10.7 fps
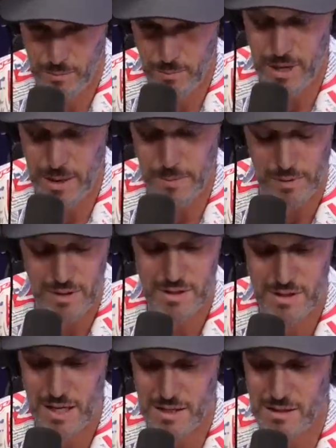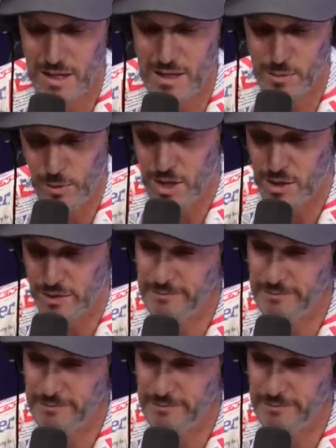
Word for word: people is is inspirational.